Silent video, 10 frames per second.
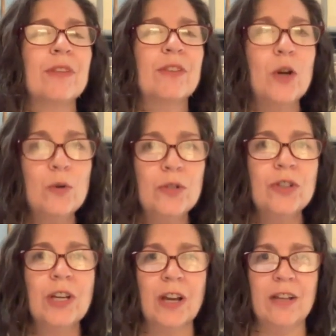Those
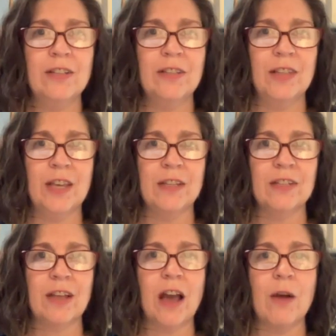are the kinds of
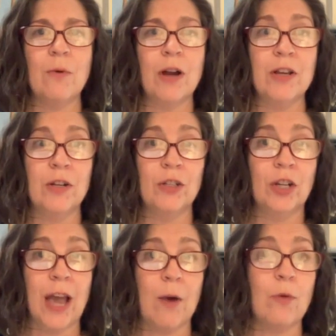things I want you to
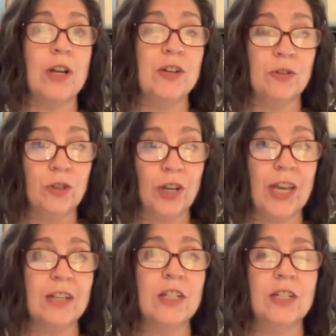look at when you're
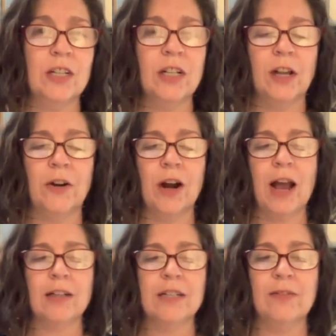looking to declutter
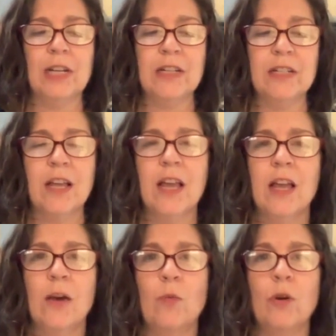activities.
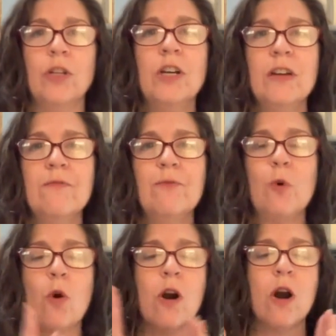We're looking
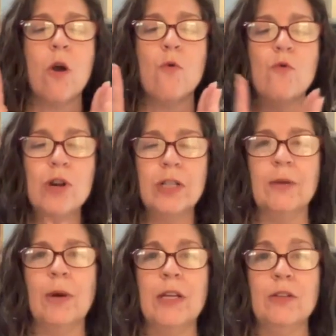for
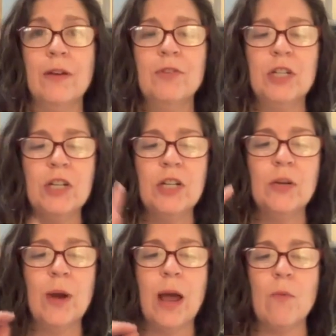really what you love to
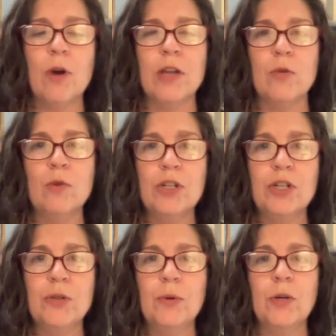do and what you
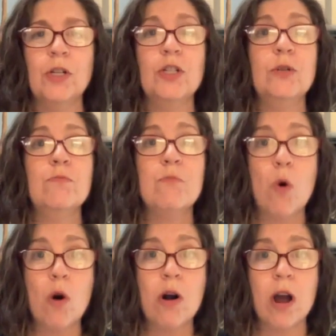wish you could do
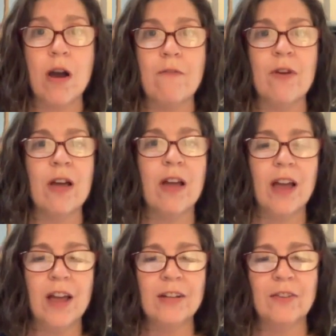more of
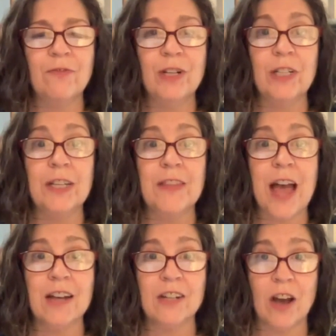to fill in
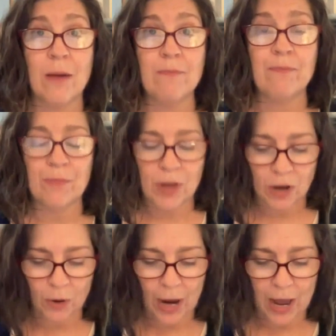that time.
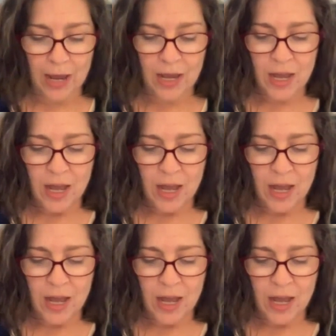Okay.